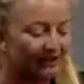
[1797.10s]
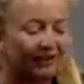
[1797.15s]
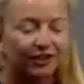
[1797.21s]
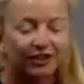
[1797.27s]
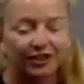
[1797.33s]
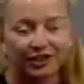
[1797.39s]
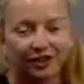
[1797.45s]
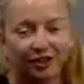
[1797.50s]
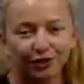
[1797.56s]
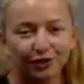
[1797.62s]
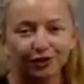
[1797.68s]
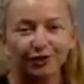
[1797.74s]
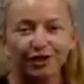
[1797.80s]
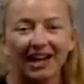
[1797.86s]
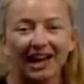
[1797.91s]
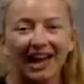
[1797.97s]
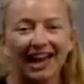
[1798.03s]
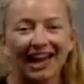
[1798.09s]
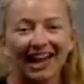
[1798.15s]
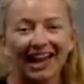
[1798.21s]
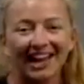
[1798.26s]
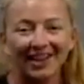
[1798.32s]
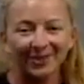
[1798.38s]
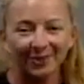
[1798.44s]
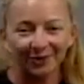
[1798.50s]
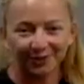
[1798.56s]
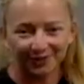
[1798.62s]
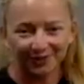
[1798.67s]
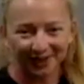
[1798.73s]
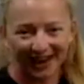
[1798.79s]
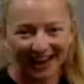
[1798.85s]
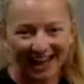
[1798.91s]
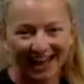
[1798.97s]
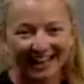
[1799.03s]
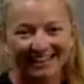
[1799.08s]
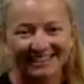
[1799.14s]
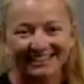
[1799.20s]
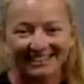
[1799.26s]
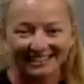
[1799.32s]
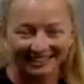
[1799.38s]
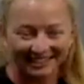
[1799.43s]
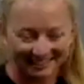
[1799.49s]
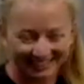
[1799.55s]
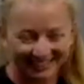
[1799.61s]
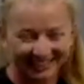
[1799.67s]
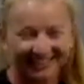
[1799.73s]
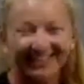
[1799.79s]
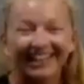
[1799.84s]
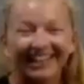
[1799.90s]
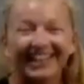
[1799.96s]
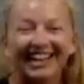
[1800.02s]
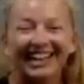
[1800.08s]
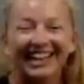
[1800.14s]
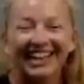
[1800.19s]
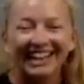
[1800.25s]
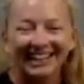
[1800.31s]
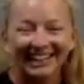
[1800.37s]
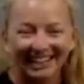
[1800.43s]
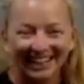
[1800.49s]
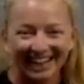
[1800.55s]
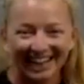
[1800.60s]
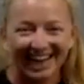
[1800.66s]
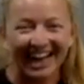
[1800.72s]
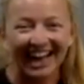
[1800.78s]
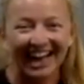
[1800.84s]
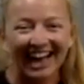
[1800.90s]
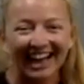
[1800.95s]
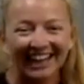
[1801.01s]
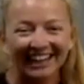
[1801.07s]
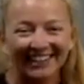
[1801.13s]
2, and rest. Yeah, you